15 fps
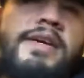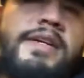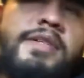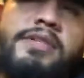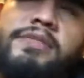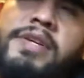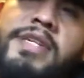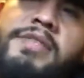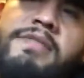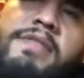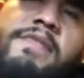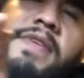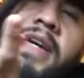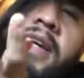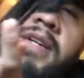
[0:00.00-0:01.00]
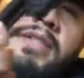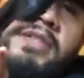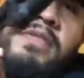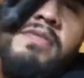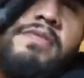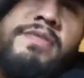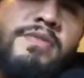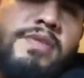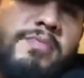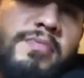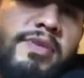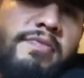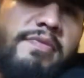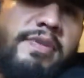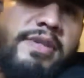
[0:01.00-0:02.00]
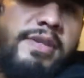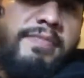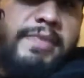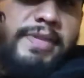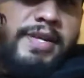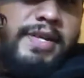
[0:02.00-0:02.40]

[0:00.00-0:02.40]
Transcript: to get to a flathead screw somewhere really deep in the